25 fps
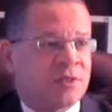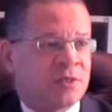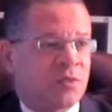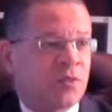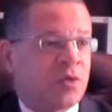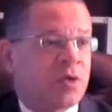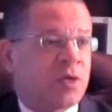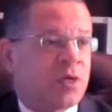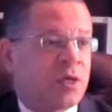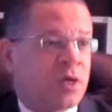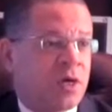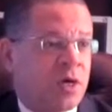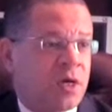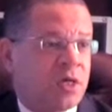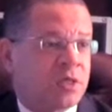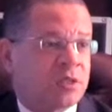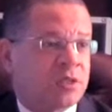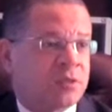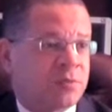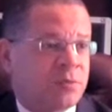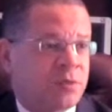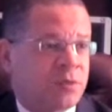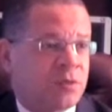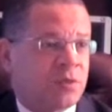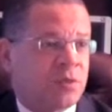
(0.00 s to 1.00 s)
Grady
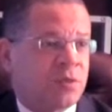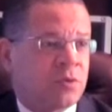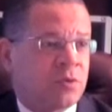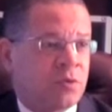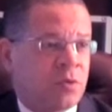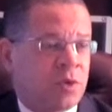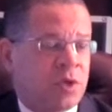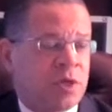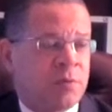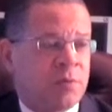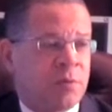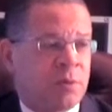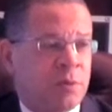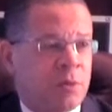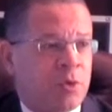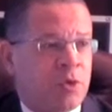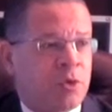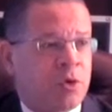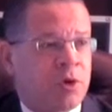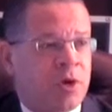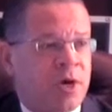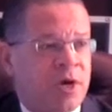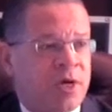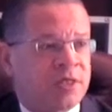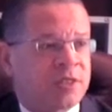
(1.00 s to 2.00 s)
Hospital, Grady Memorial
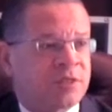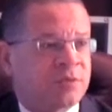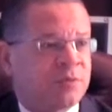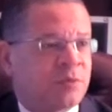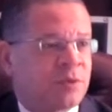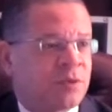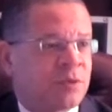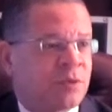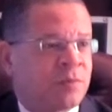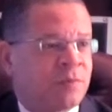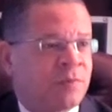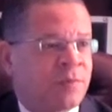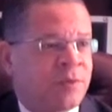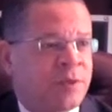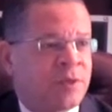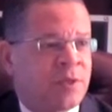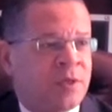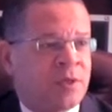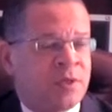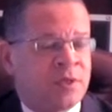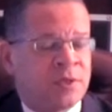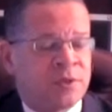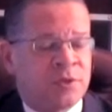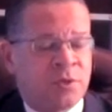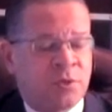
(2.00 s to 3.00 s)
Hospital.
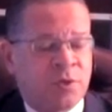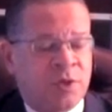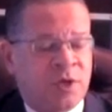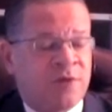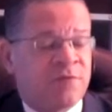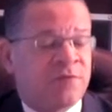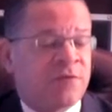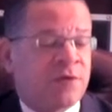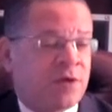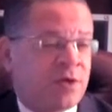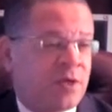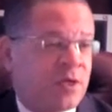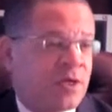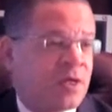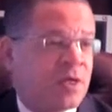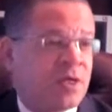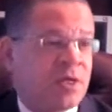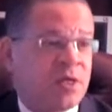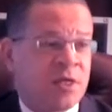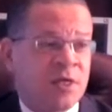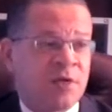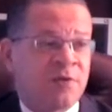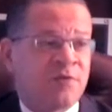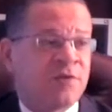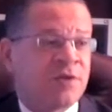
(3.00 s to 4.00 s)
So in any
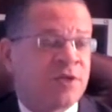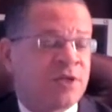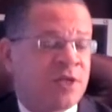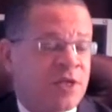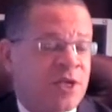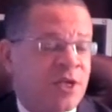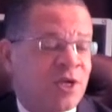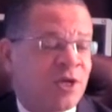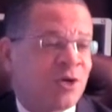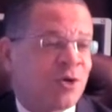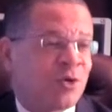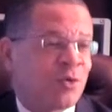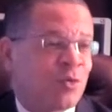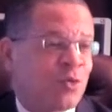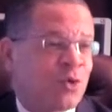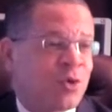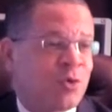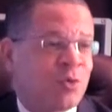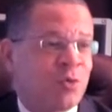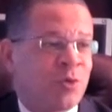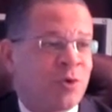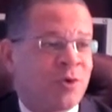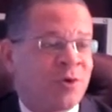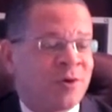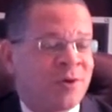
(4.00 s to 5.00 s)
given year, we
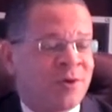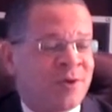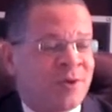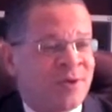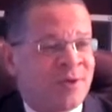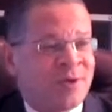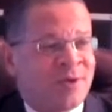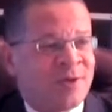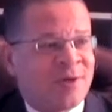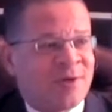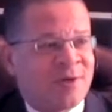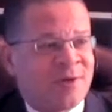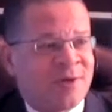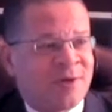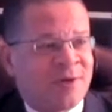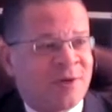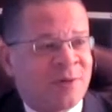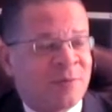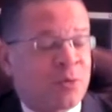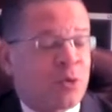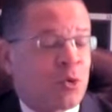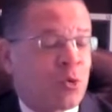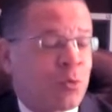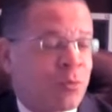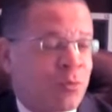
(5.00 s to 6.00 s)
will
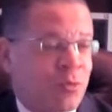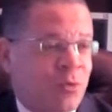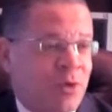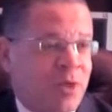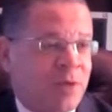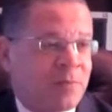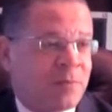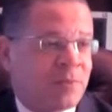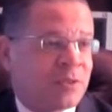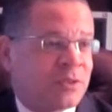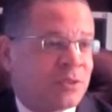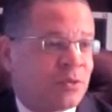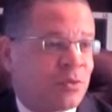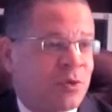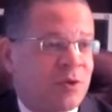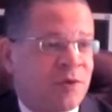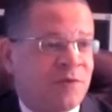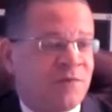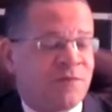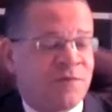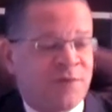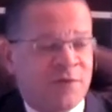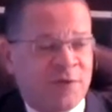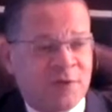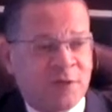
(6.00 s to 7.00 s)
appropriate between
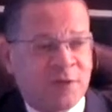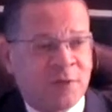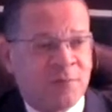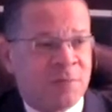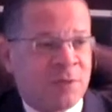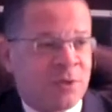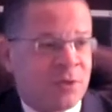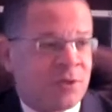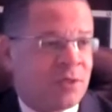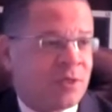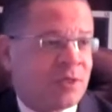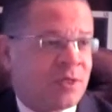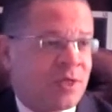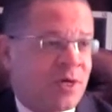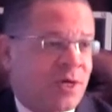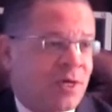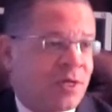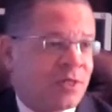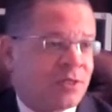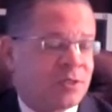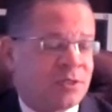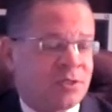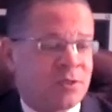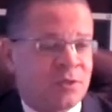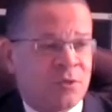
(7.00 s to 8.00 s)
$50 million to
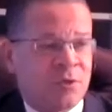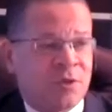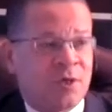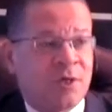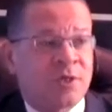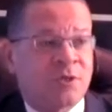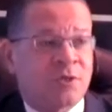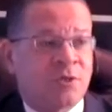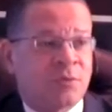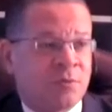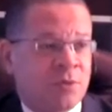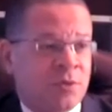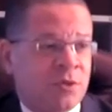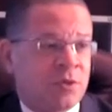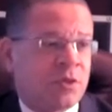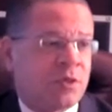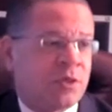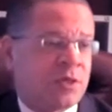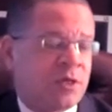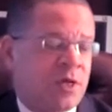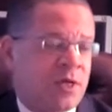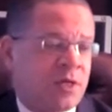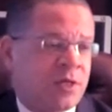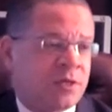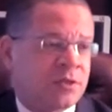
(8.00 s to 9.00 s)
$100 million
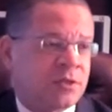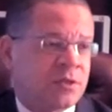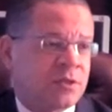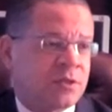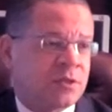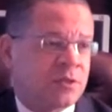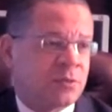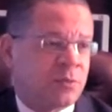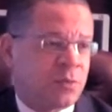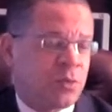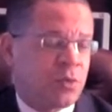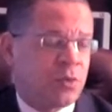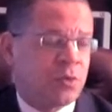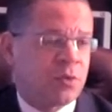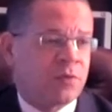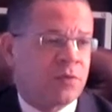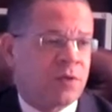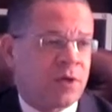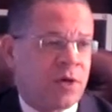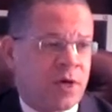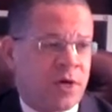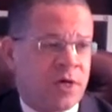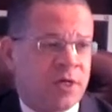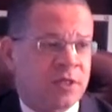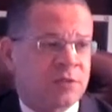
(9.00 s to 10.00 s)
in support of the
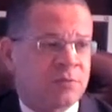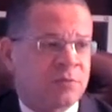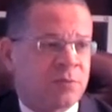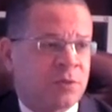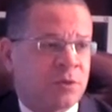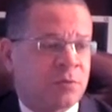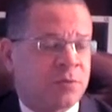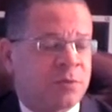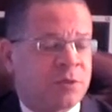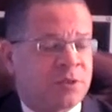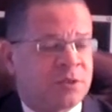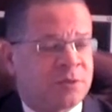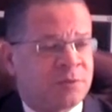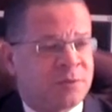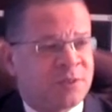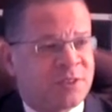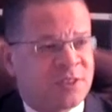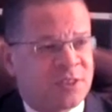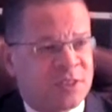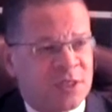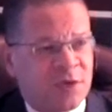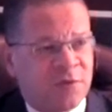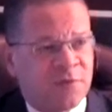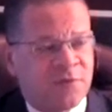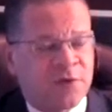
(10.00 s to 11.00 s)
hospital, but
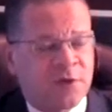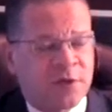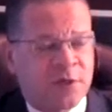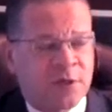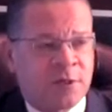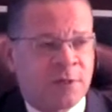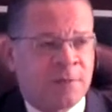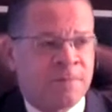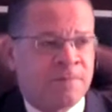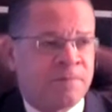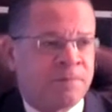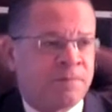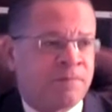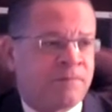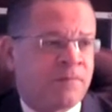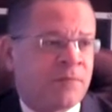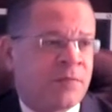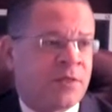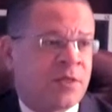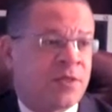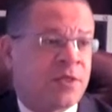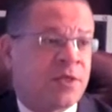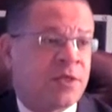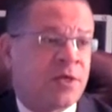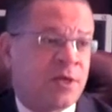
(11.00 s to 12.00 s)
specifically
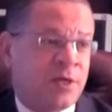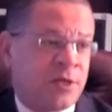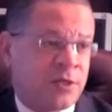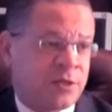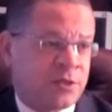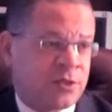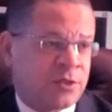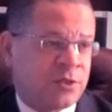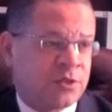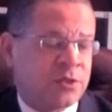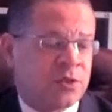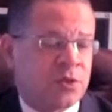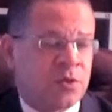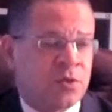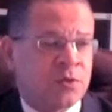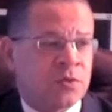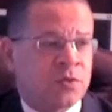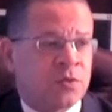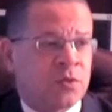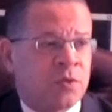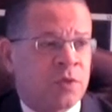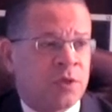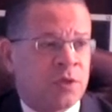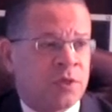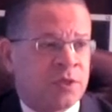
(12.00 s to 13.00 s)
the indigents, those
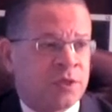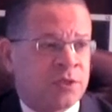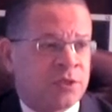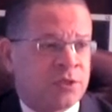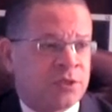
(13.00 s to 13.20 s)
who are